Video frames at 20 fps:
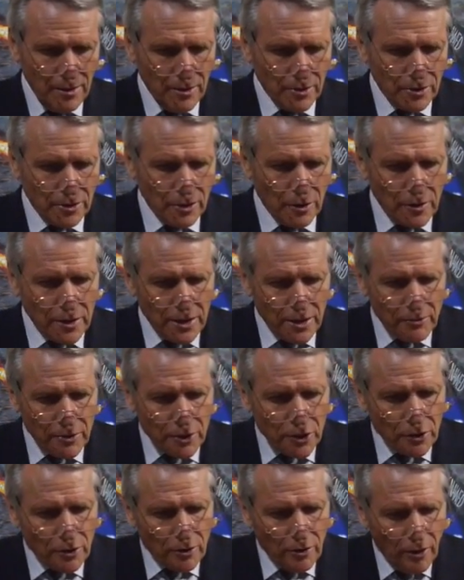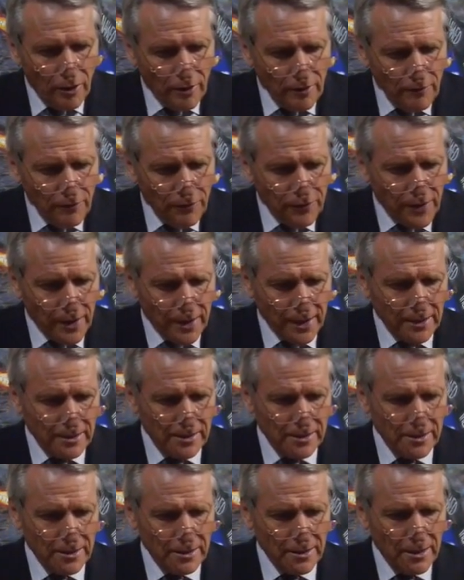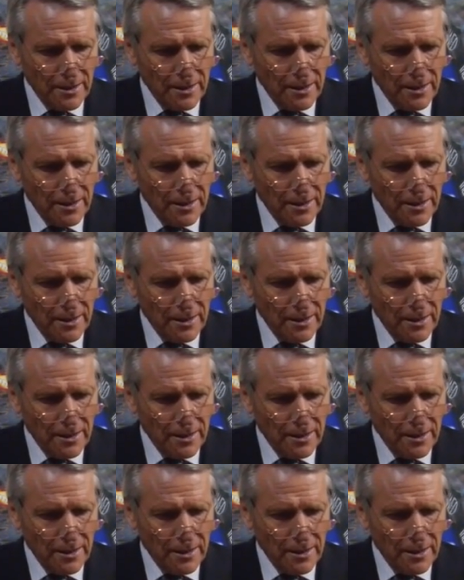So there is conflict